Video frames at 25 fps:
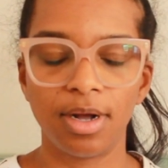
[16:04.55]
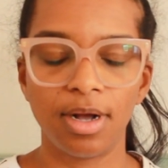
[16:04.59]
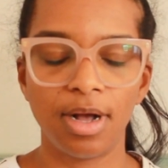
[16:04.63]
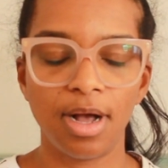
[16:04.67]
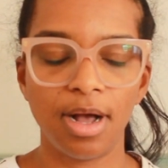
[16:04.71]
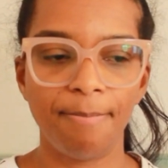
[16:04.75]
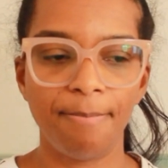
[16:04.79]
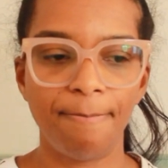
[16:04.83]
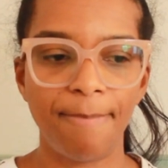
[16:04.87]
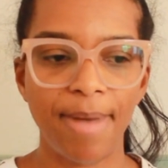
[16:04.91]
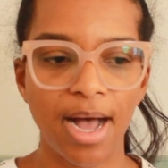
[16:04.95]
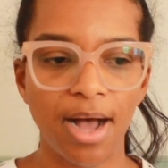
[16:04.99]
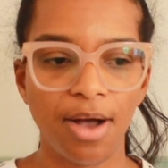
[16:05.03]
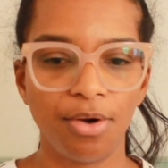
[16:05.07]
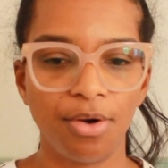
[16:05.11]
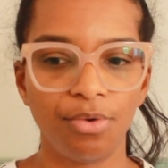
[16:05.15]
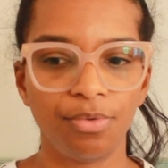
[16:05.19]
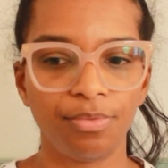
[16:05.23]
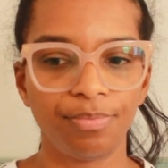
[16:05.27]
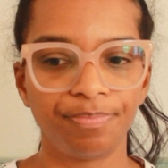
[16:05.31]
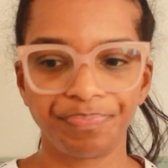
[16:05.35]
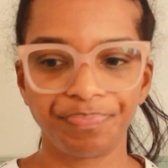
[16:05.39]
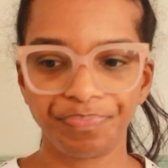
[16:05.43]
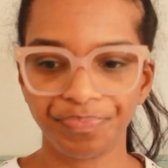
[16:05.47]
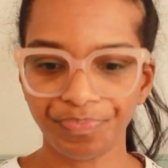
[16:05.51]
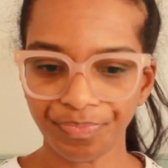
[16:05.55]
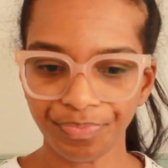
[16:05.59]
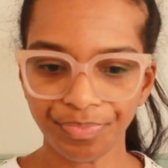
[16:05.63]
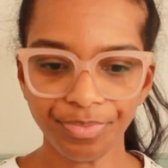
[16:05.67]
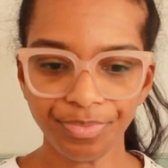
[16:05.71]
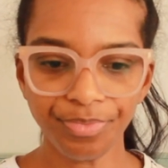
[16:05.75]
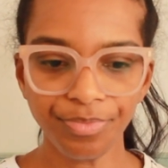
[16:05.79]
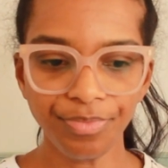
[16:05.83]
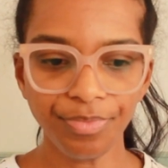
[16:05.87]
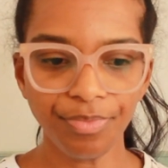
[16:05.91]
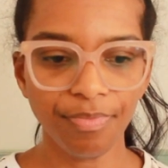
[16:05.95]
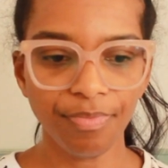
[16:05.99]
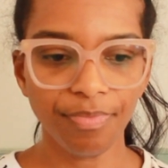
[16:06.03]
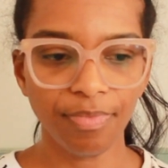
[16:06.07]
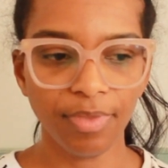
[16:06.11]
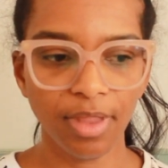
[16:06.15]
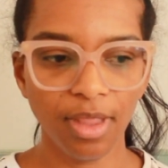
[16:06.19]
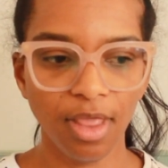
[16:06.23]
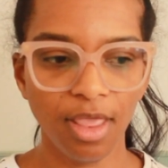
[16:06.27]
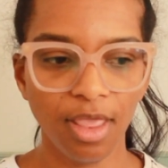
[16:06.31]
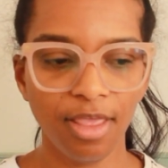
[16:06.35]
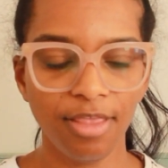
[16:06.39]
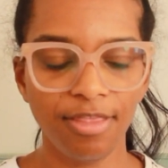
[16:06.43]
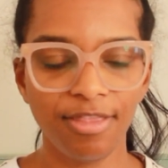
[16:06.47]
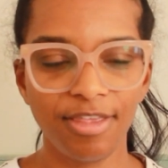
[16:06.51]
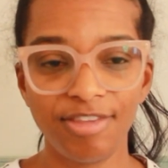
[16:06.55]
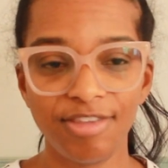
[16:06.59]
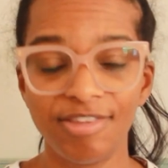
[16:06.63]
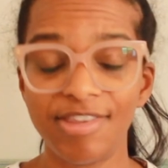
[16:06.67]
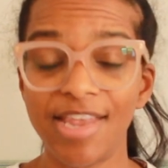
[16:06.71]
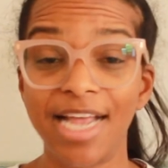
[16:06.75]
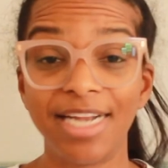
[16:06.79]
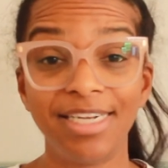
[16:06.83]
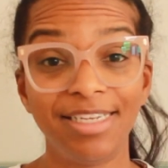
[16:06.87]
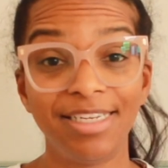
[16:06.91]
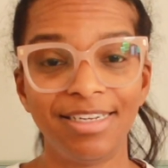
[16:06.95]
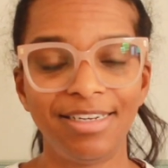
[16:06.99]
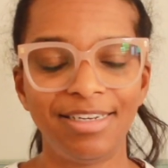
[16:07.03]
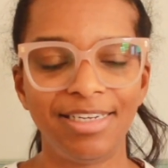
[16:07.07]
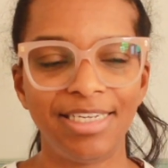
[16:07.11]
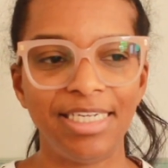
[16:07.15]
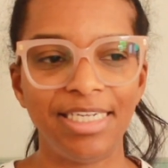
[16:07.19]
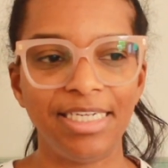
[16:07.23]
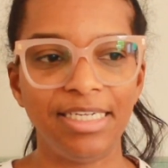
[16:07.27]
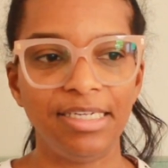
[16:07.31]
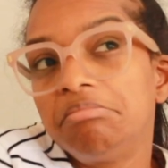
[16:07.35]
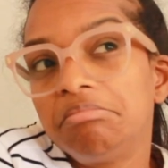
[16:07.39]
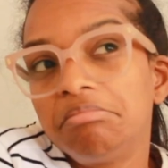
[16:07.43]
about this entity.